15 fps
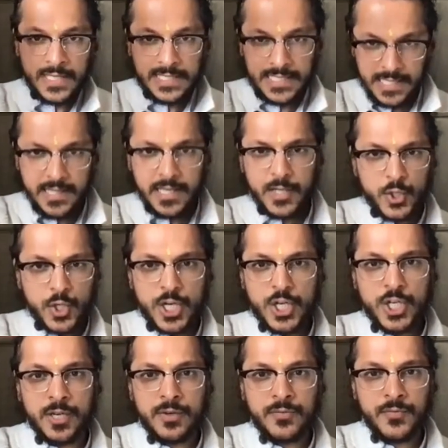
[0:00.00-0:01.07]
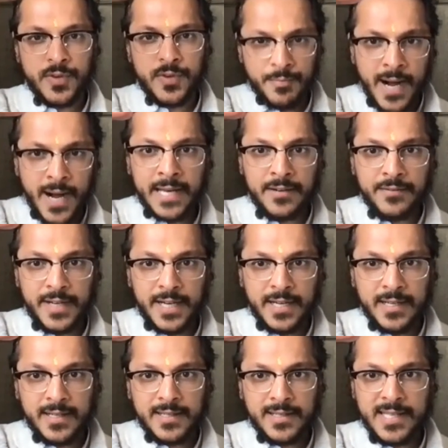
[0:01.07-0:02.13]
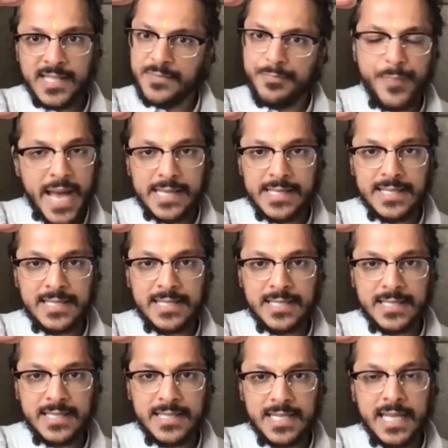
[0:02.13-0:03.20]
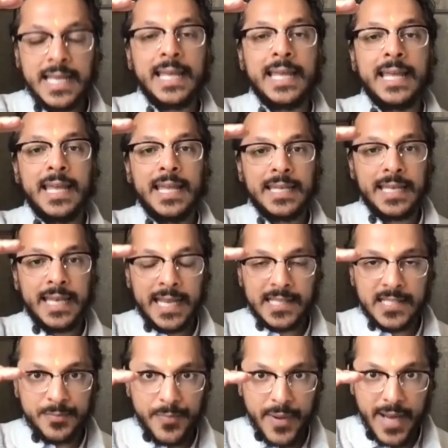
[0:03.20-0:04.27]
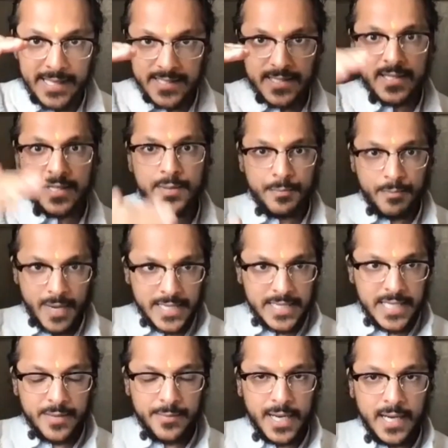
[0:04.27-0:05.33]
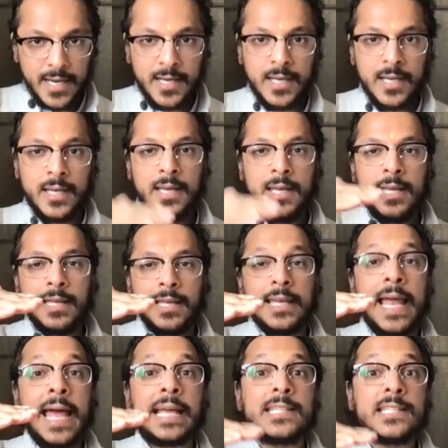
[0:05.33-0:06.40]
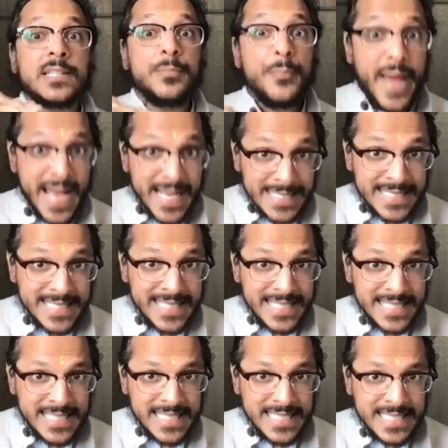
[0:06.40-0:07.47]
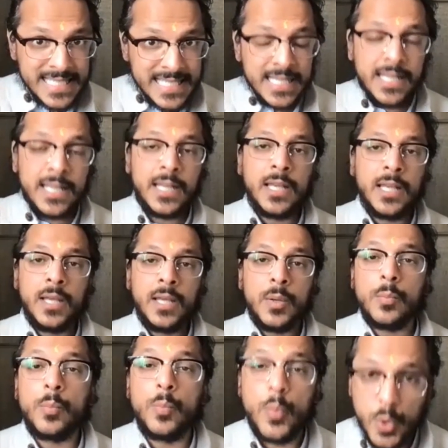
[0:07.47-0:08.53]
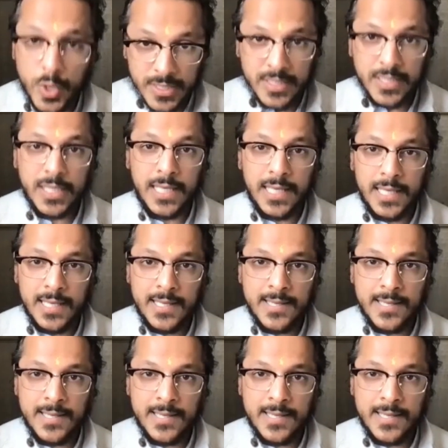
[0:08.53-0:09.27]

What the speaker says: See the attrition from manava is best. Next best, madhyama. Next best, murti.